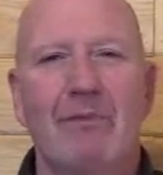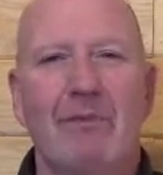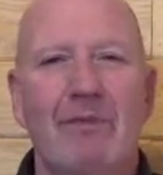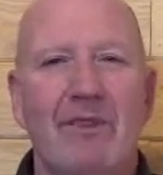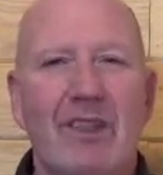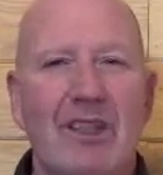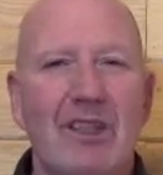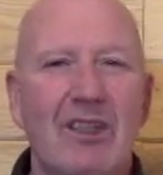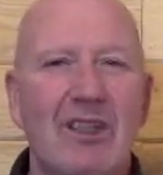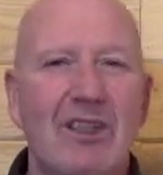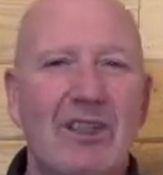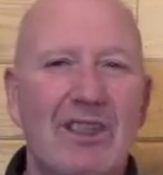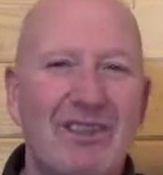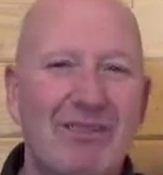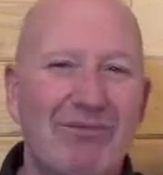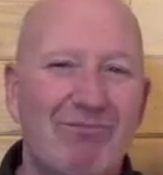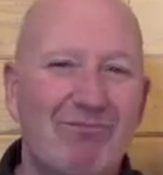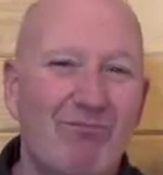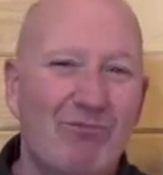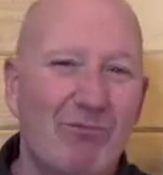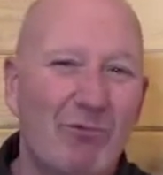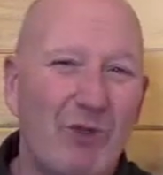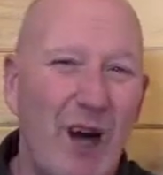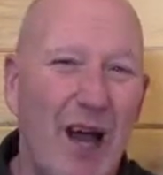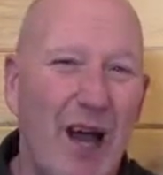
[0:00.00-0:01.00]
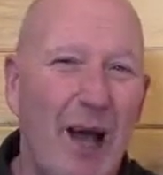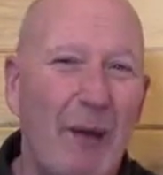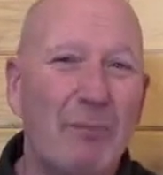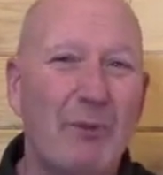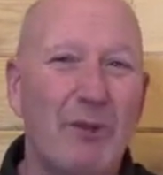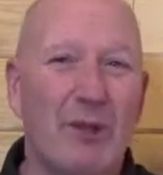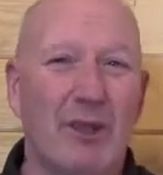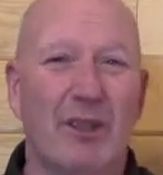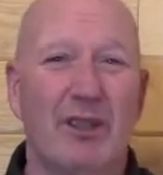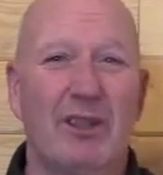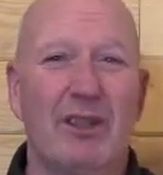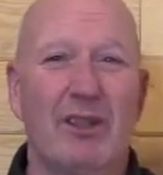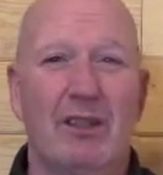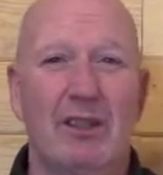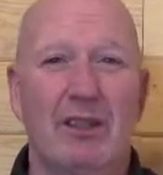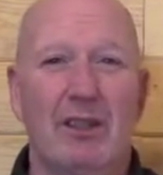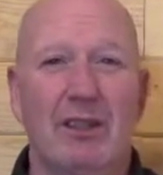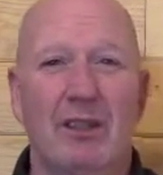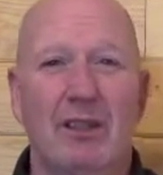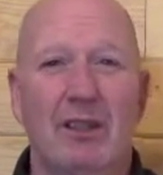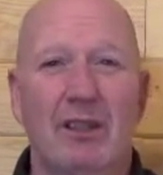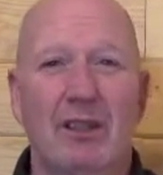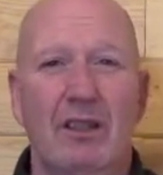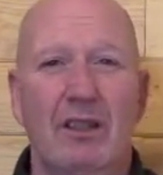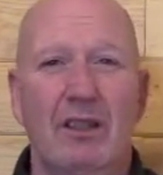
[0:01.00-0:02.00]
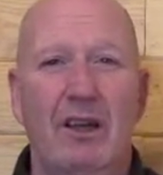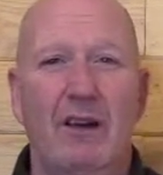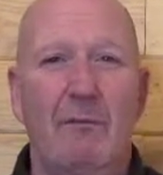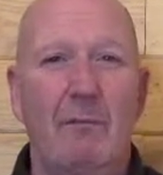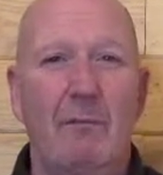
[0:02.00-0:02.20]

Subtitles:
This robs us of